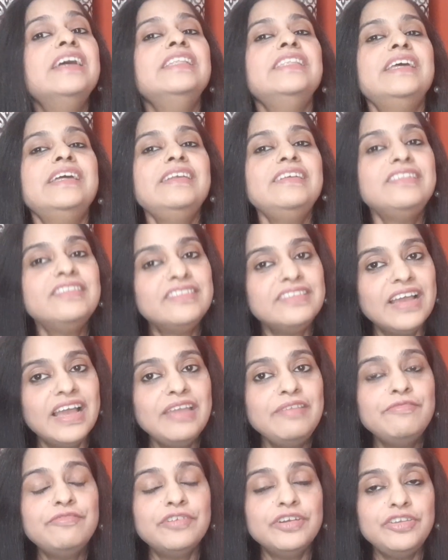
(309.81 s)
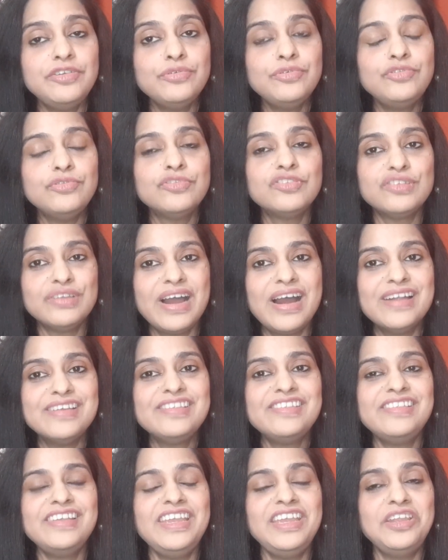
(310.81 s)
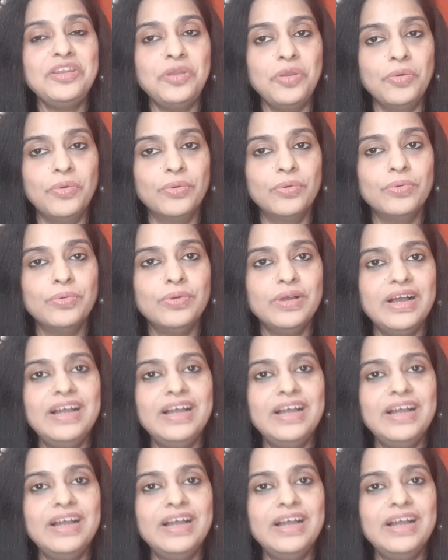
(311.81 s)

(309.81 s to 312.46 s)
then it's time for you to start saying no.